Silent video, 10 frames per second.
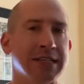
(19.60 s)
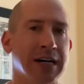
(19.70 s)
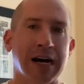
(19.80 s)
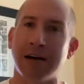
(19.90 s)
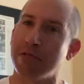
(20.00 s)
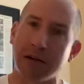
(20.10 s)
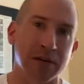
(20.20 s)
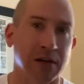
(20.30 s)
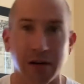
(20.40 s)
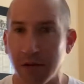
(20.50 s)

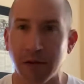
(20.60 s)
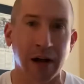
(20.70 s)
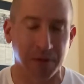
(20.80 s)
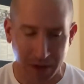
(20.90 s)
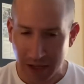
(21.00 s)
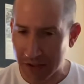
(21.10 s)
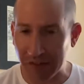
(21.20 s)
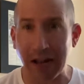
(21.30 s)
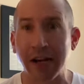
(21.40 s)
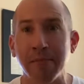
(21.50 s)
well,
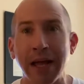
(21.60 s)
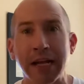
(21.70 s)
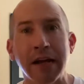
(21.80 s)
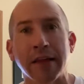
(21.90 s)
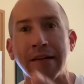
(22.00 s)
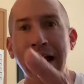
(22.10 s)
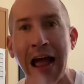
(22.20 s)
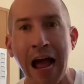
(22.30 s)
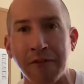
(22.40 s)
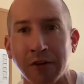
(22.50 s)
decided to make another
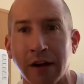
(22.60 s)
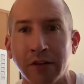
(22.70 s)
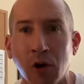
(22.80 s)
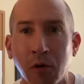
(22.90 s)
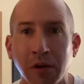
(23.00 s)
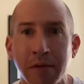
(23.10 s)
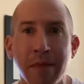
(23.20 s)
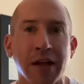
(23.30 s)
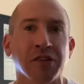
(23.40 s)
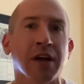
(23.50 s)
after I totally
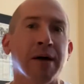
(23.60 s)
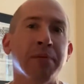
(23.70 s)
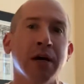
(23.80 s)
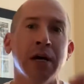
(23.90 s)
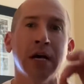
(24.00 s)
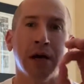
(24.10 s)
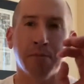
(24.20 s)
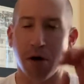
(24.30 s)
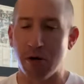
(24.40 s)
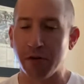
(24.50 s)
messed up
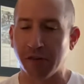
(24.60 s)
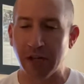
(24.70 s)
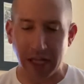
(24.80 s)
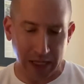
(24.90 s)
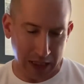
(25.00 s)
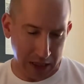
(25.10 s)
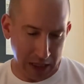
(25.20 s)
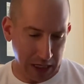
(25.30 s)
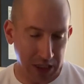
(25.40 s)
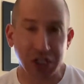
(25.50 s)
posting
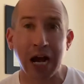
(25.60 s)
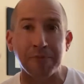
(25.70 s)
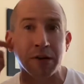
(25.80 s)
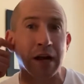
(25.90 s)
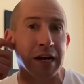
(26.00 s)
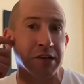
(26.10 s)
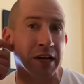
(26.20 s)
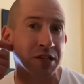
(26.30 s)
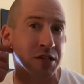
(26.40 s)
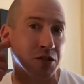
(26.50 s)
the Chapter 9,
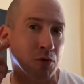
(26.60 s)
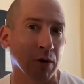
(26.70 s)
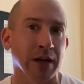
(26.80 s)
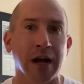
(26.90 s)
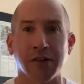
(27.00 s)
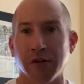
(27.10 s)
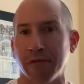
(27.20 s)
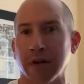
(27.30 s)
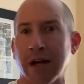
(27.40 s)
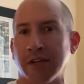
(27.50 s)
Section 2 organizer and
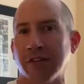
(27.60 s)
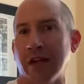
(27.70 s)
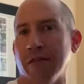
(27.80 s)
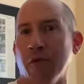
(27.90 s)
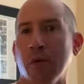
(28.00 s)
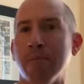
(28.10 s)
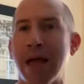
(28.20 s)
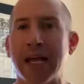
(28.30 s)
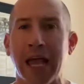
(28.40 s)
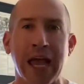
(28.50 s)
forgot to set it for
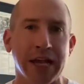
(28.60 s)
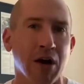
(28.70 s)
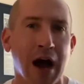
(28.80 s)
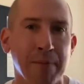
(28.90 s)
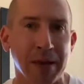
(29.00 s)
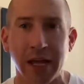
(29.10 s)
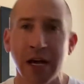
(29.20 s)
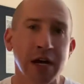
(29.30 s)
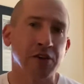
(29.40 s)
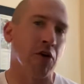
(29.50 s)
make a copy.
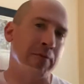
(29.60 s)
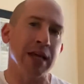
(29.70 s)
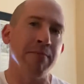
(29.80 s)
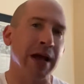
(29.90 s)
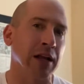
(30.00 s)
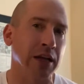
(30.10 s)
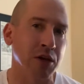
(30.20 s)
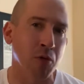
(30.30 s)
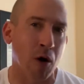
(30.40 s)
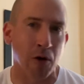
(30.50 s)
So I'm emailing
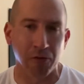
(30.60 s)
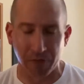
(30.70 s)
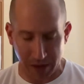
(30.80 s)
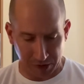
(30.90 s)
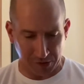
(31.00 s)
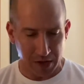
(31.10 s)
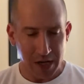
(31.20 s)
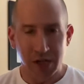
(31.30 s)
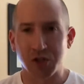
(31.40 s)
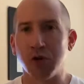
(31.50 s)
you all this
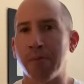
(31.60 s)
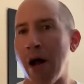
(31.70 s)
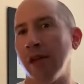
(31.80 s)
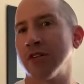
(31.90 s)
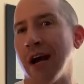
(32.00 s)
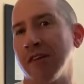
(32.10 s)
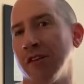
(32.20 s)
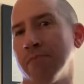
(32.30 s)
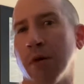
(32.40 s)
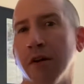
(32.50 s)
to apologize
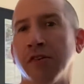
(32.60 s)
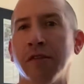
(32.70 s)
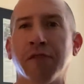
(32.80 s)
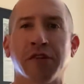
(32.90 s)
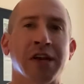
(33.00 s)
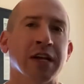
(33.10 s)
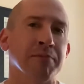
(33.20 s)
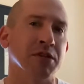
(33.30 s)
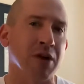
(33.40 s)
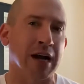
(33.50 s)
in person for setting up
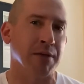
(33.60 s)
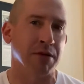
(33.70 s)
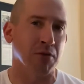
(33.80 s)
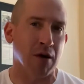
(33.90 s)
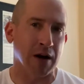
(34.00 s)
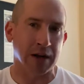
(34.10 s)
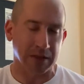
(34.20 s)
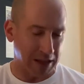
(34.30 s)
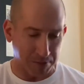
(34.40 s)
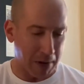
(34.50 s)
the document wrong.
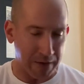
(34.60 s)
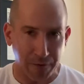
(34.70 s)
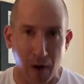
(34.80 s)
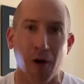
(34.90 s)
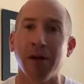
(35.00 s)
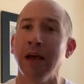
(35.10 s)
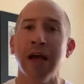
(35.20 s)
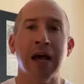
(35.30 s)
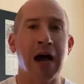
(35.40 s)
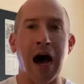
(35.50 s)
That's my fault.
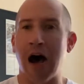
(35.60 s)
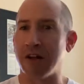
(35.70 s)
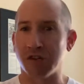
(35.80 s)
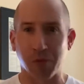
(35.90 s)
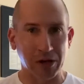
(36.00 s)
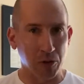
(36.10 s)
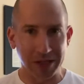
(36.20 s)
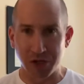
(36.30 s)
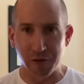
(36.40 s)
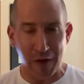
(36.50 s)
I just went a little
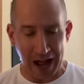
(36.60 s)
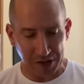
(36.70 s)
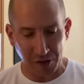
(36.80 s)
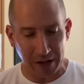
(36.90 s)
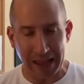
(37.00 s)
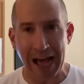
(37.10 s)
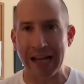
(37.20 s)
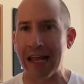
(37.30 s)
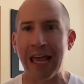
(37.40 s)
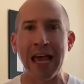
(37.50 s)
bit too fast on
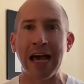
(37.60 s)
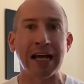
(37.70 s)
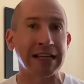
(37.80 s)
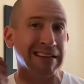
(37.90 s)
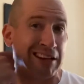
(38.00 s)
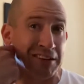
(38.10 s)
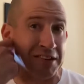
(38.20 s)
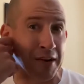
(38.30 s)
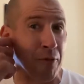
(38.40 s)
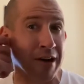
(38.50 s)
that. And
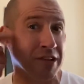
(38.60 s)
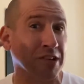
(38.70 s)
somewhere